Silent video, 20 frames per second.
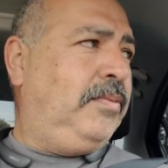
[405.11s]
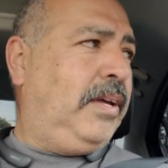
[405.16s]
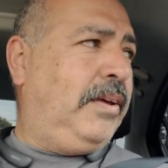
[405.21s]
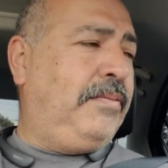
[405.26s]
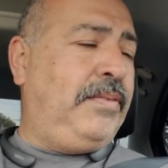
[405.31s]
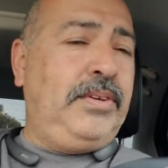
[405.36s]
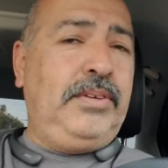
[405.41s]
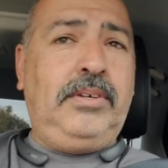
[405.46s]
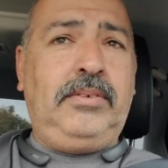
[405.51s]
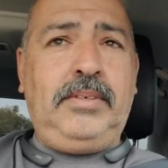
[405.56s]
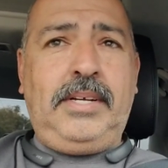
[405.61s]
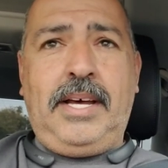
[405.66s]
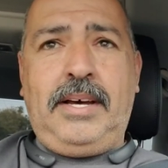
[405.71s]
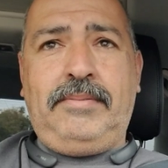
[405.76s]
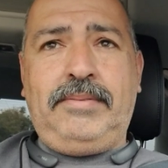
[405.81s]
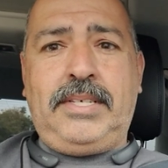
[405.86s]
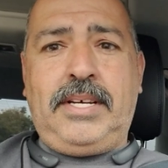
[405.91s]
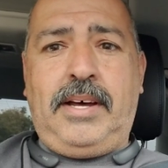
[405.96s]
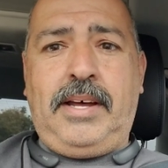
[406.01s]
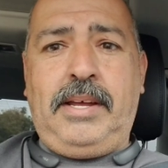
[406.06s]
If you don't
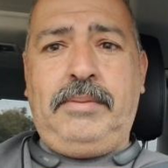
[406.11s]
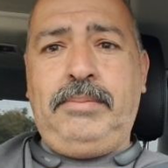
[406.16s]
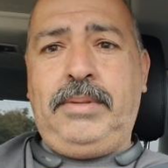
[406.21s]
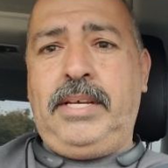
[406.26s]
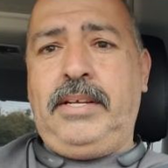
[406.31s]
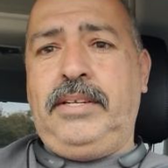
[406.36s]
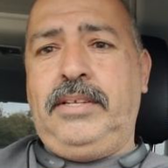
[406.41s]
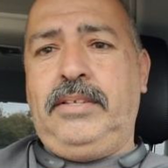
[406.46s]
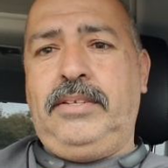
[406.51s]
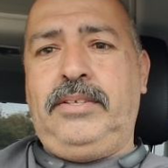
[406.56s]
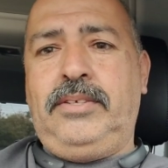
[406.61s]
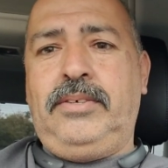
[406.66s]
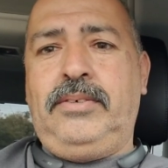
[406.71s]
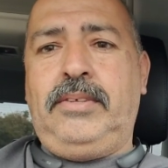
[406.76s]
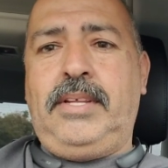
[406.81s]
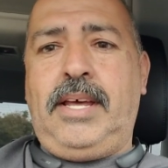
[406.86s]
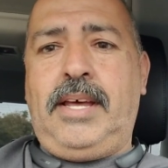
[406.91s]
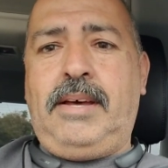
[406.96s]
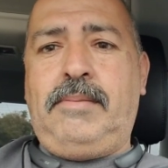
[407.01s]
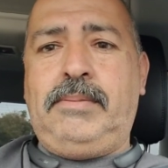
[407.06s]
have time, then
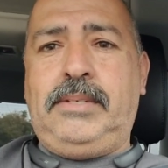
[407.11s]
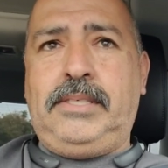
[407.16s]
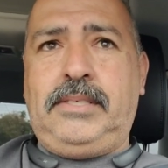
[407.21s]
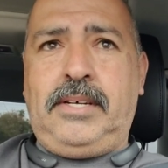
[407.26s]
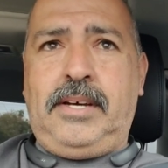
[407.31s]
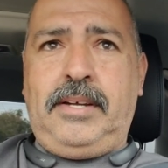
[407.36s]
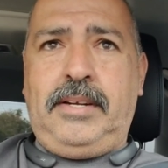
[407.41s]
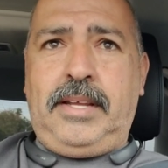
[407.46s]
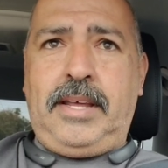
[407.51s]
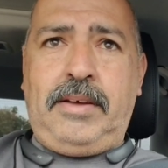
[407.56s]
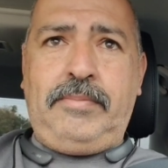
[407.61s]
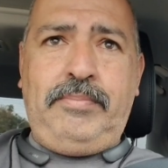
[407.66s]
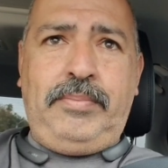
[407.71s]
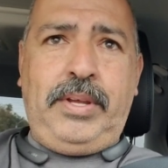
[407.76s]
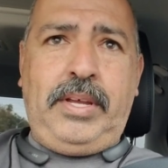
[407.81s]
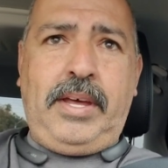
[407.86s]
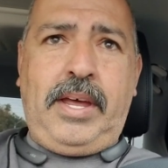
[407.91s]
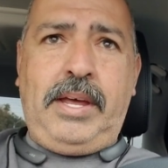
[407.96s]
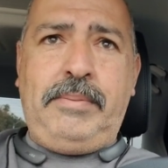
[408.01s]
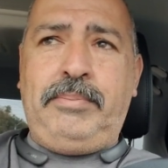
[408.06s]
do the Amazon
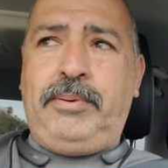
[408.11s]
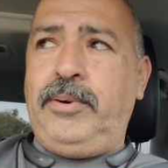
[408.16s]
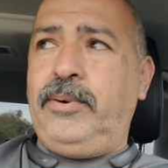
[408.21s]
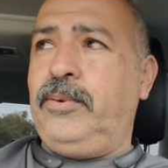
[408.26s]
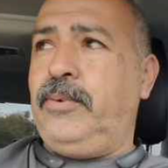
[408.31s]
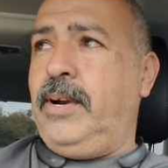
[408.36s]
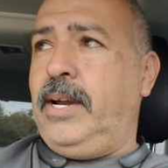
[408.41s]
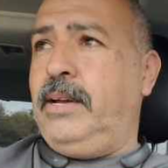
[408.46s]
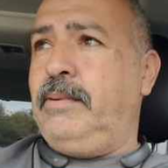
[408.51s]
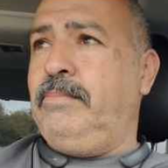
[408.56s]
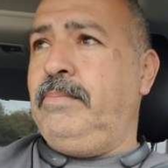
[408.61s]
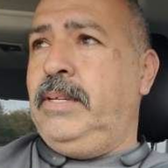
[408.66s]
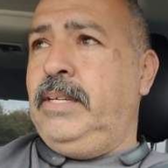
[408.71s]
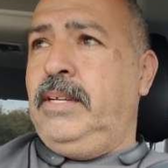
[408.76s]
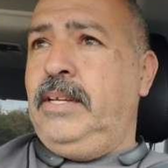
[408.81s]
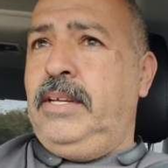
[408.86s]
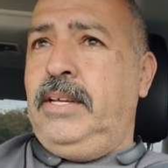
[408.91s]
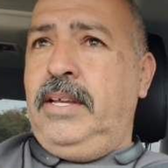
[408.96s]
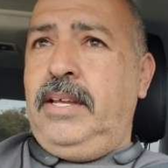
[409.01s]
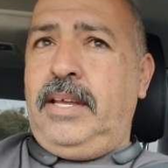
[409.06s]
FBA program,
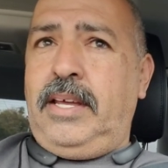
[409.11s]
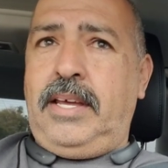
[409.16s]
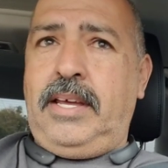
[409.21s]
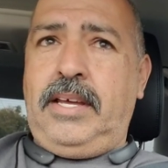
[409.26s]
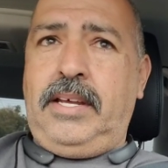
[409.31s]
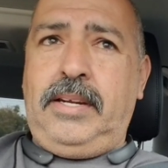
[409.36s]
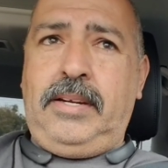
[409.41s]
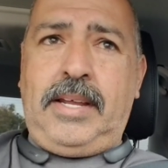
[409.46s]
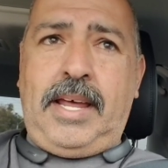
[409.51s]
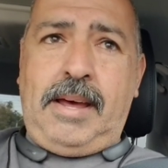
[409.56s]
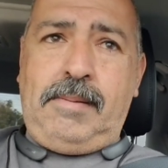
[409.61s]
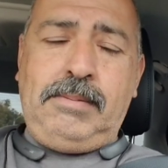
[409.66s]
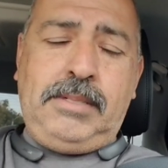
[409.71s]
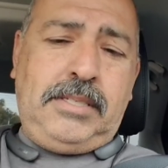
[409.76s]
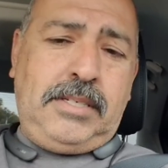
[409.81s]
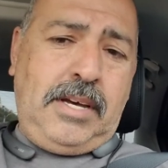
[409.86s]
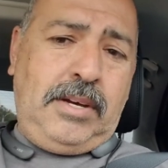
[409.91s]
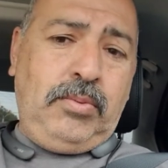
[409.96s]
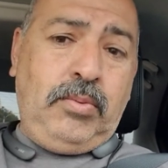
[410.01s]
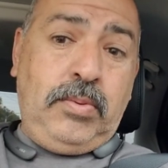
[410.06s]
and
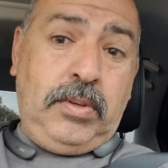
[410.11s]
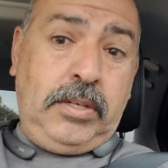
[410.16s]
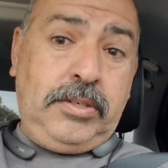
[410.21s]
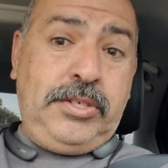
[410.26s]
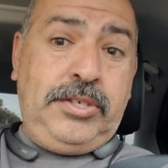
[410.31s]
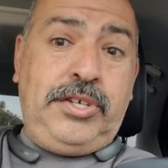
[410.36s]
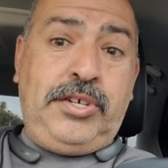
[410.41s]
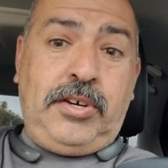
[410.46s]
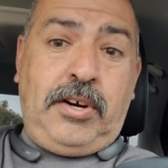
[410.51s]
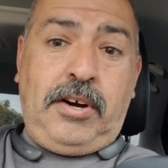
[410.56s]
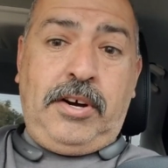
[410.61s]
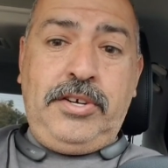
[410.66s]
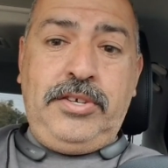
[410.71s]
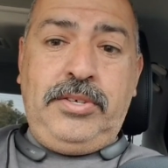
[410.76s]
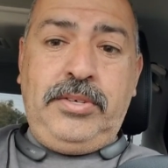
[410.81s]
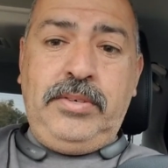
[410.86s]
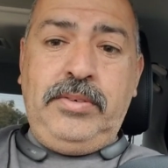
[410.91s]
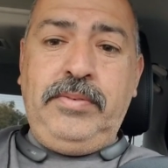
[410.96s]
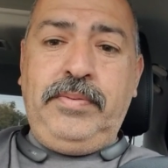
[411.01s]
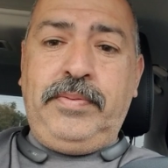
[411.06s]
Amazon will charge
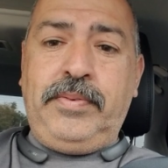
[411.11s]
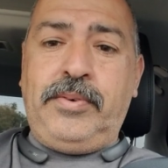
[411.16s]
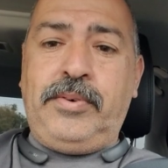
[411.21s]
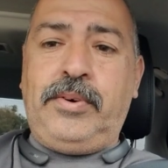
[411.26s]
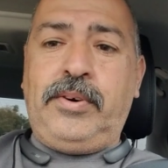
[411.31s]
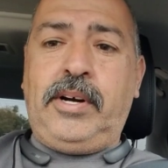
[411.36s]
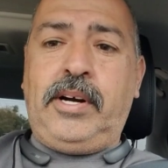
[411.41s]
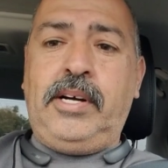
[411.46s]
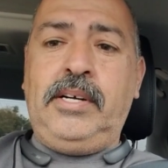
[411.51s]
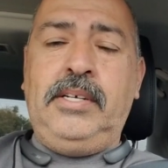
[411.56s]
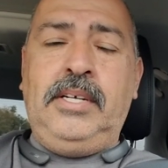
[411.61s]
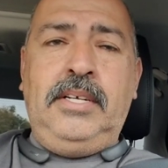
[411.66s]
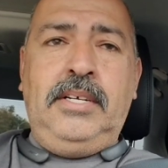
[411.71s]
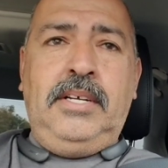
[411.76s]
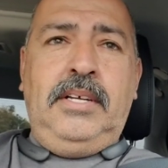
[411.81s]
you for